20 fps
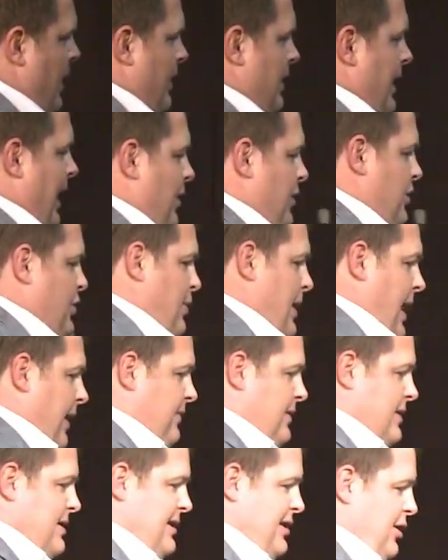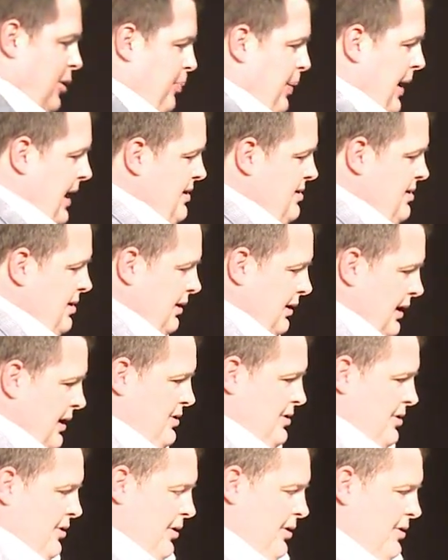Now, do you have to still pay
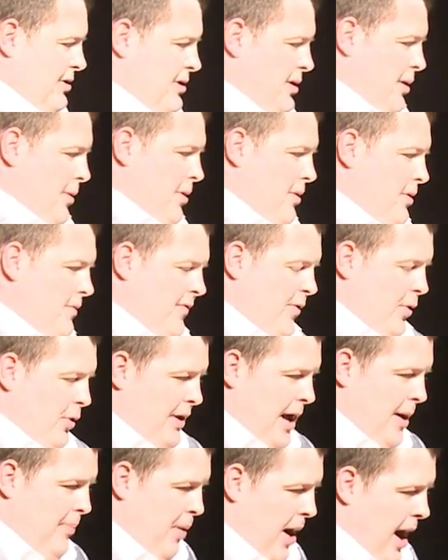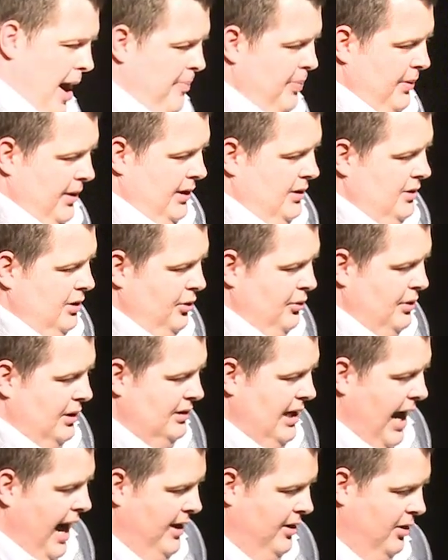solicitors for that property to do the
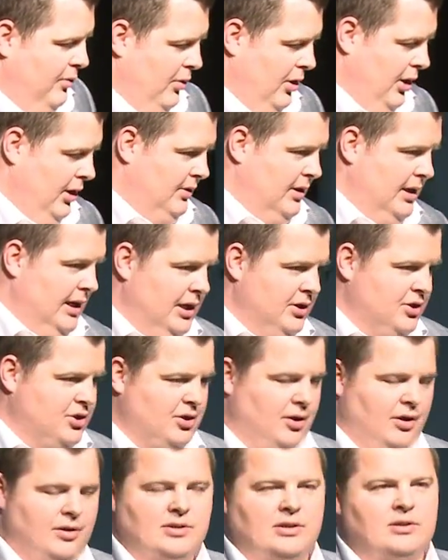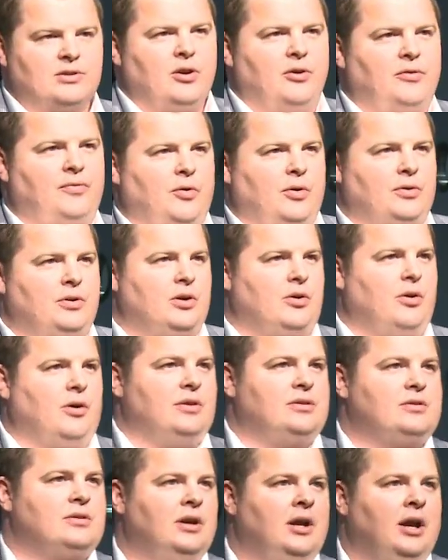title work, the insurance, and so forth? Of
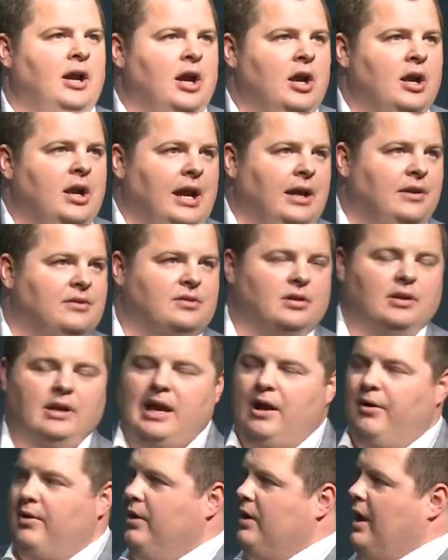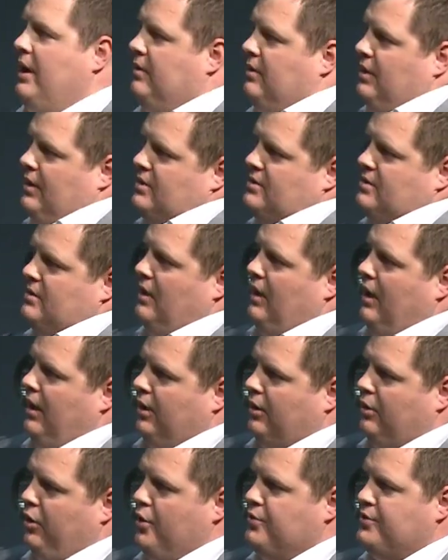course. In a scenario like this,
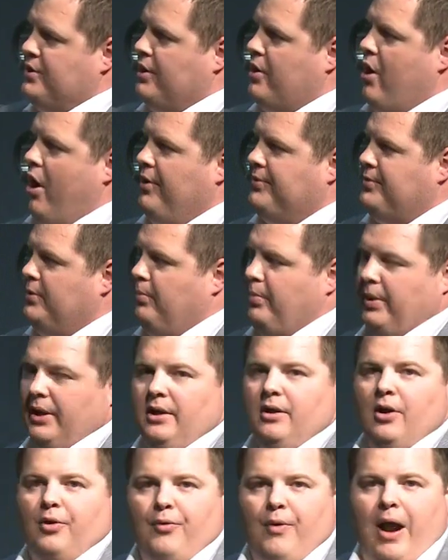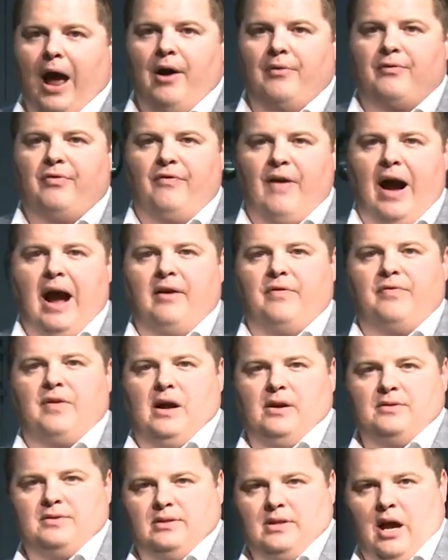closing costs would be around
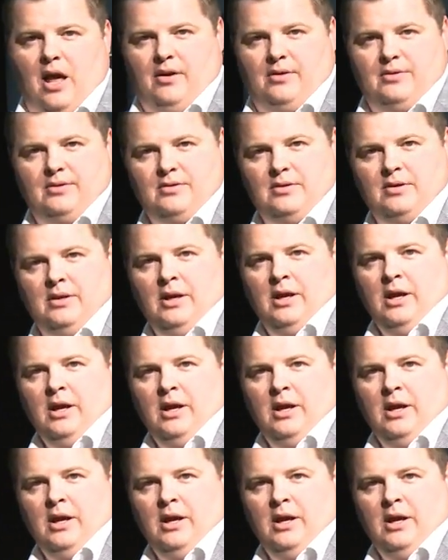$5,000.